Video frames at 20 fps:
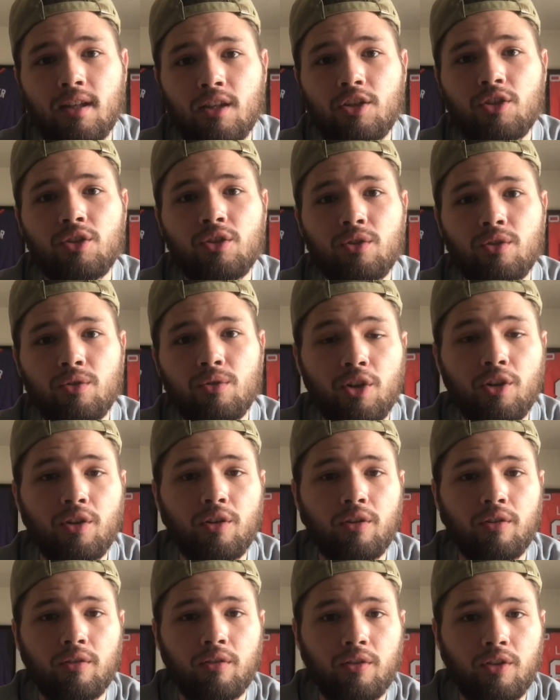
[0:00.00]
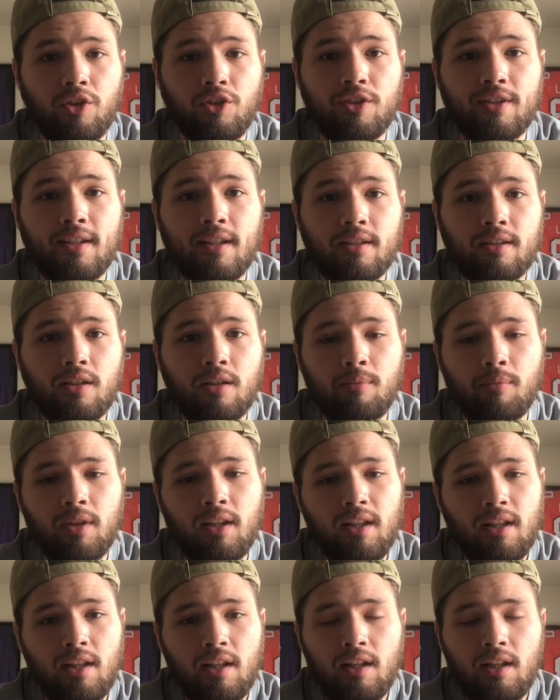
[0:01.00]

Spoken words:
into your system,